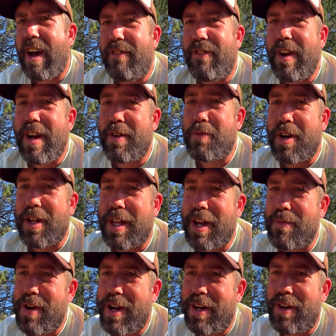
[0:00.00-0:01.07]
found what
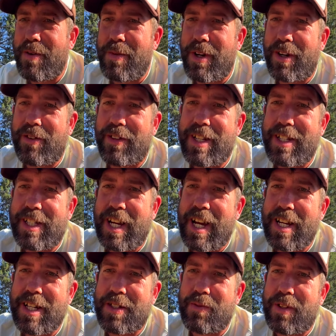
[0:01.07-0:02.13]
they've been opening all these
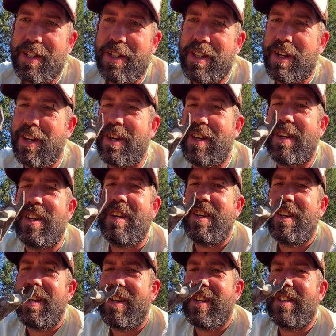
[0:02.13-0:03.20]
cans with.
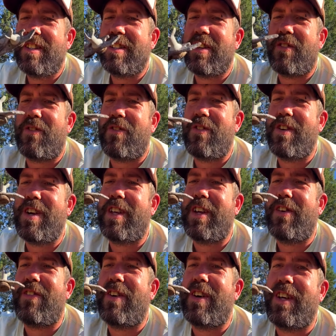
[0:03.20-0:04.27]
This is a really,
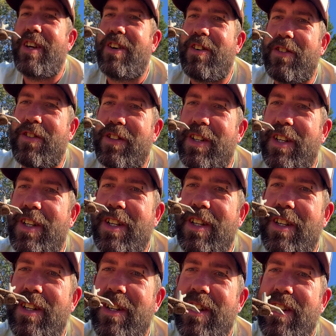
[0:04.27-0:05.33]
really old
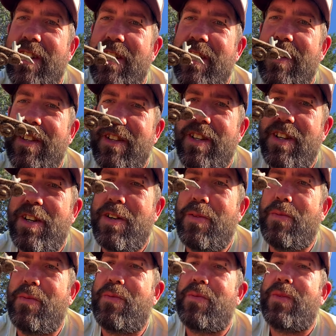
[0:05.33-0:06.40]

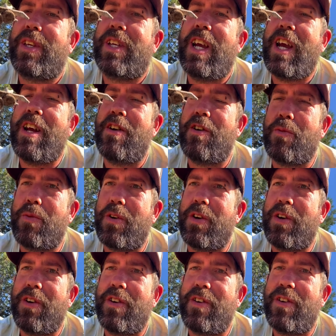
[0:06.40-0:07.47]
can opener.
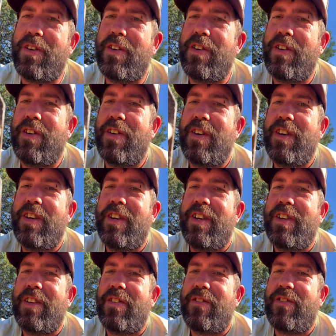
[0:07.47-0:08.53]

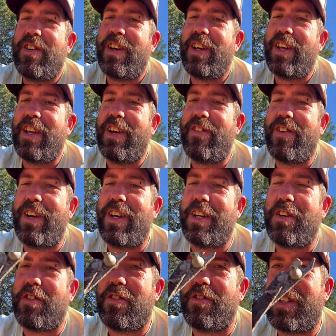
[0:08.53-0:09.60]
Really, really
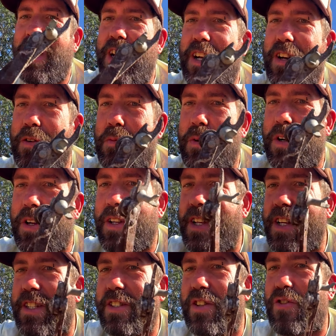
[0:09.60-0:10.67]
old can opener.
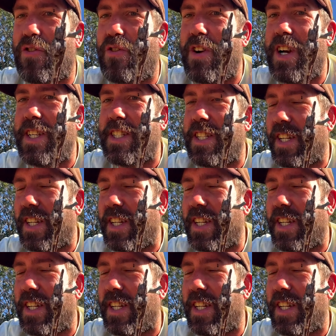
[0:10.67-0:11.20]
That's crazy,